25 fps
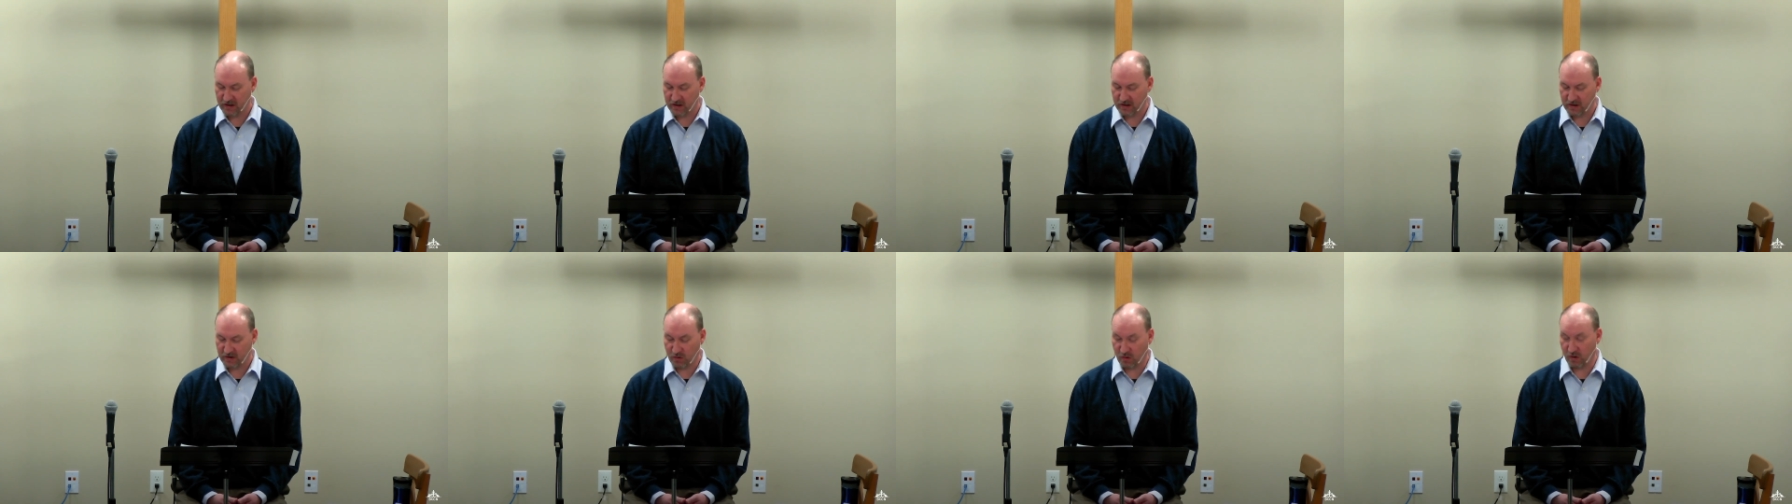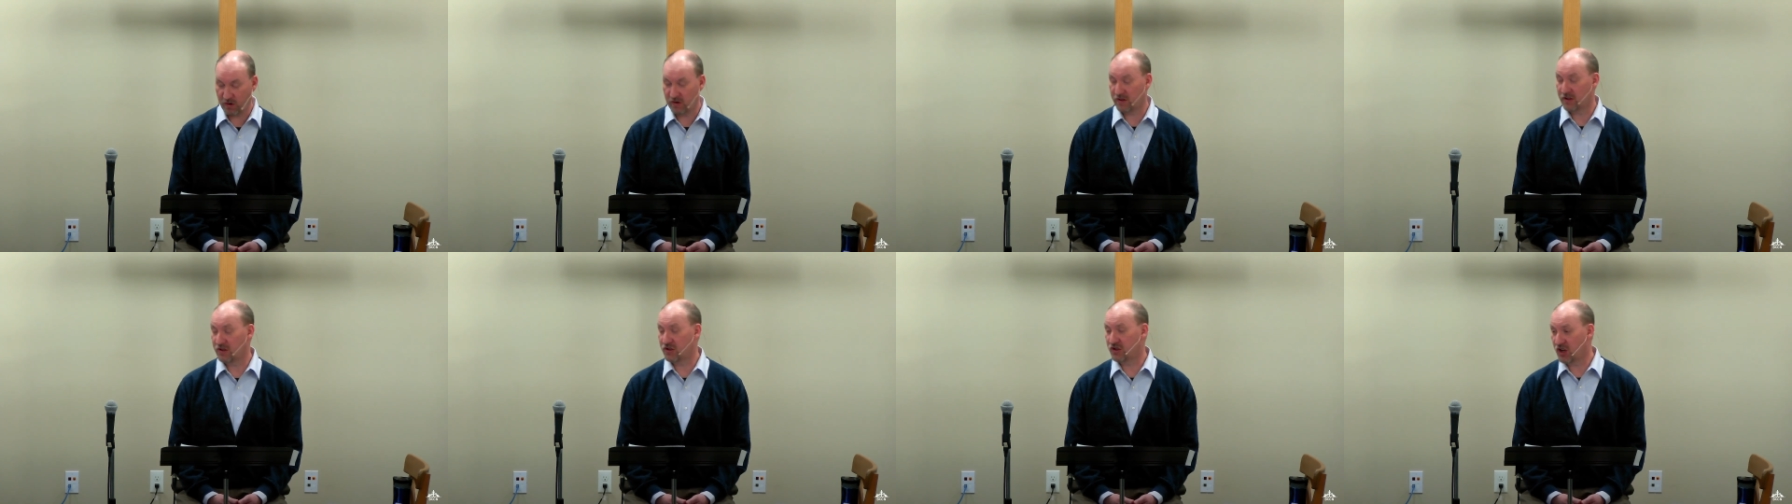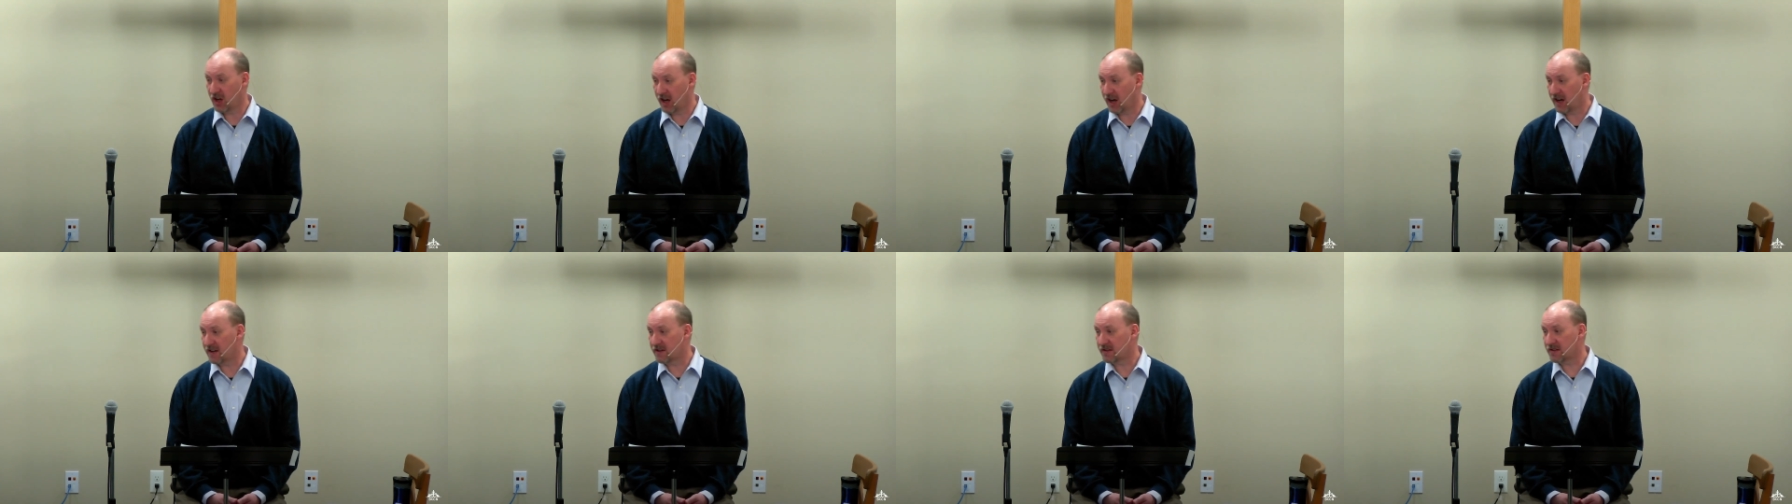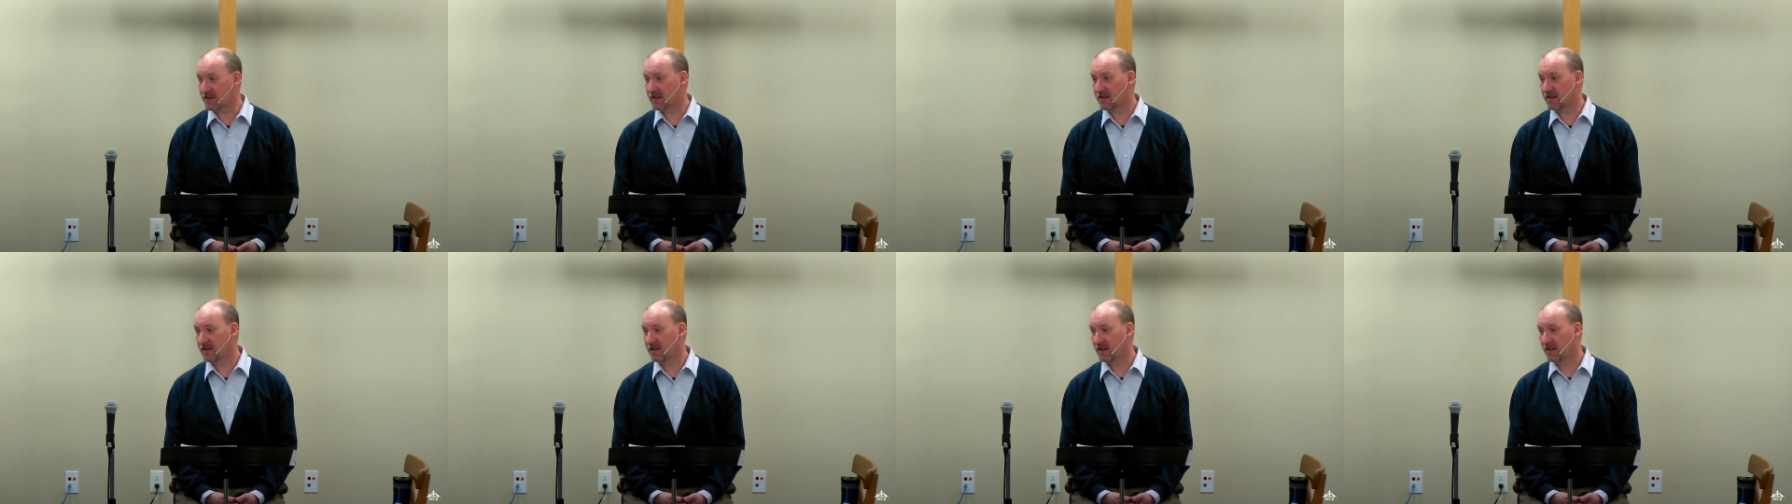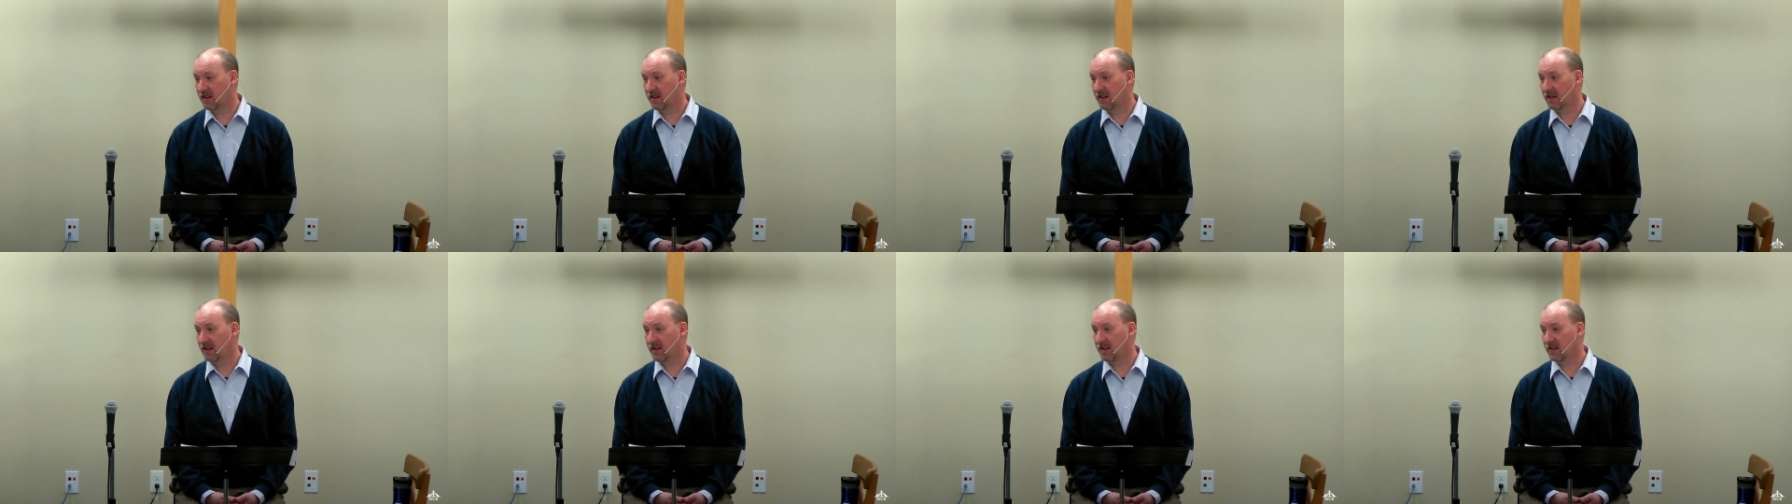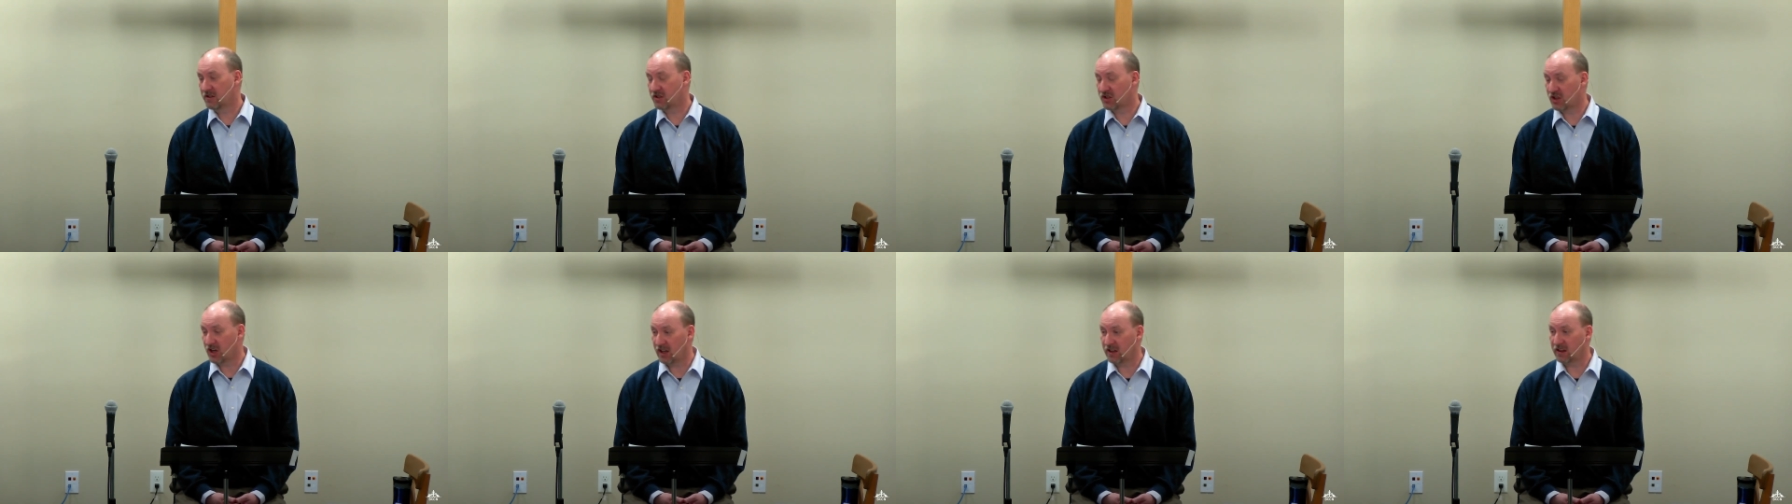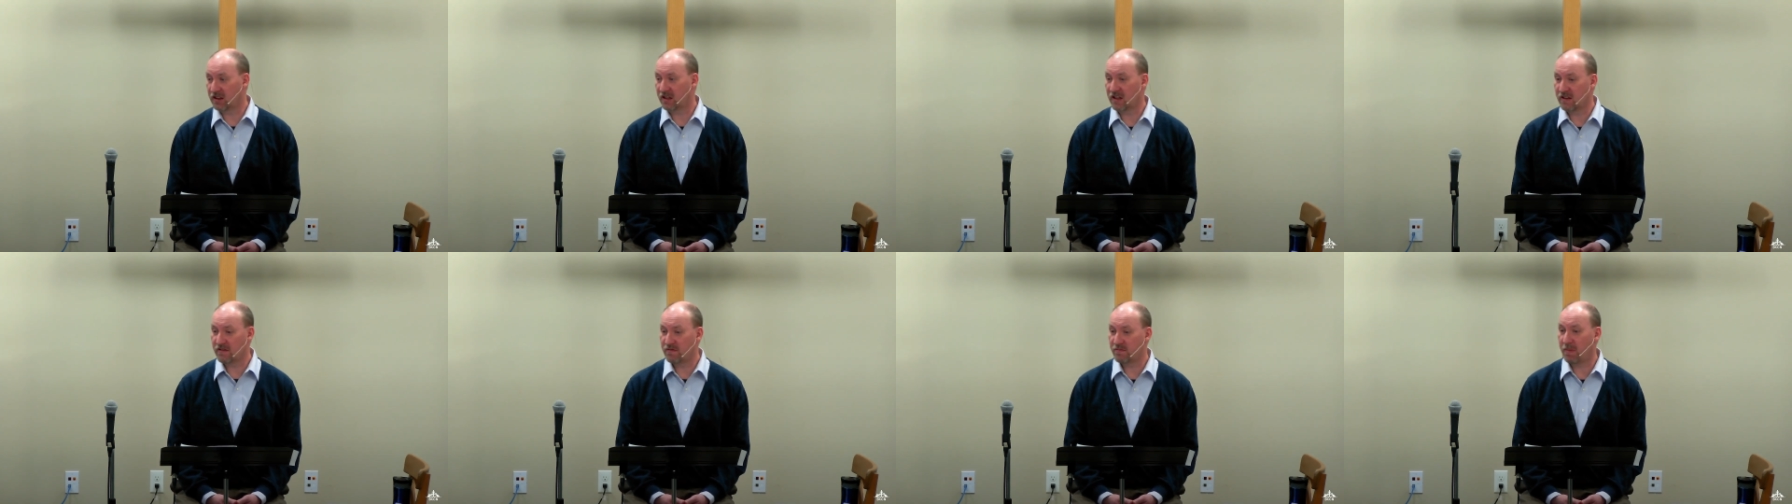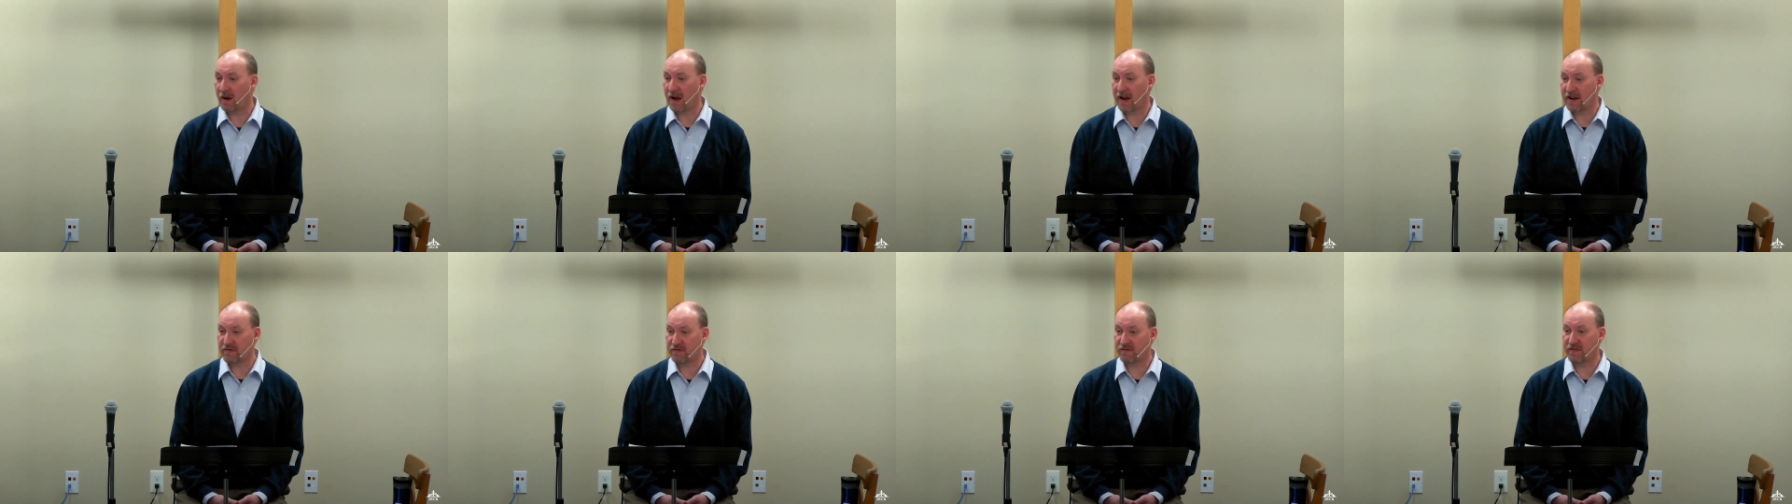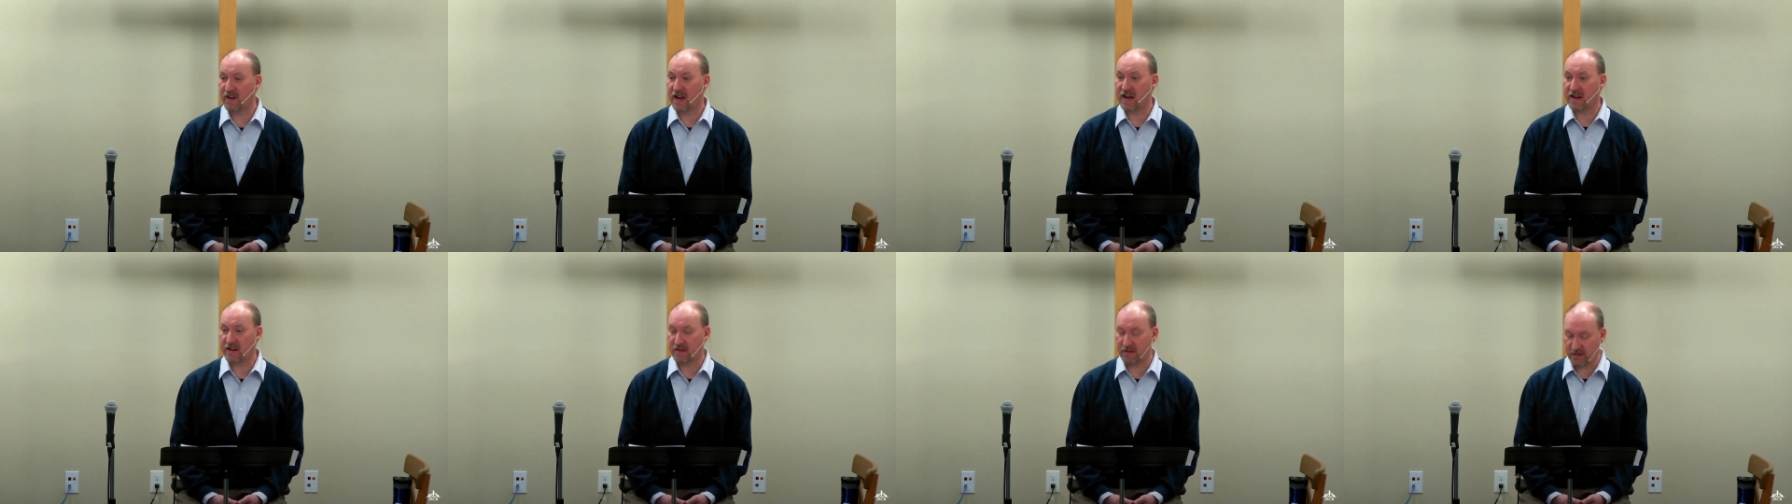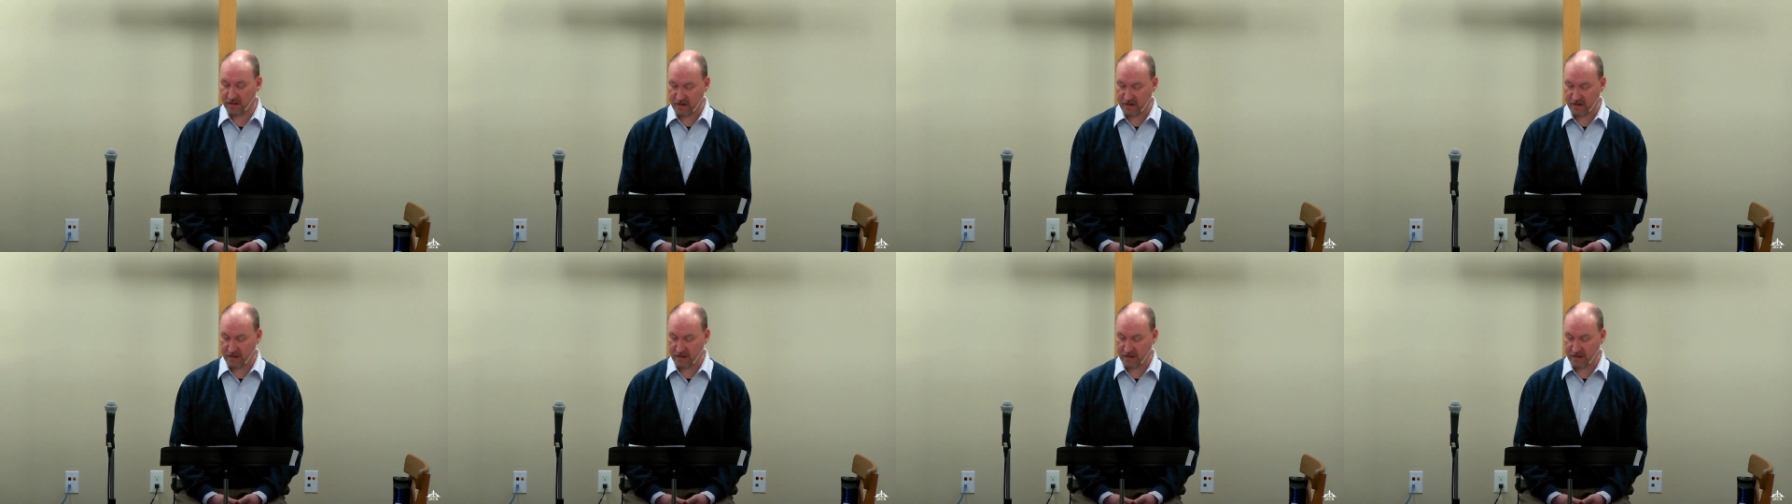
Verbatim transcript: or the just shall live by faith.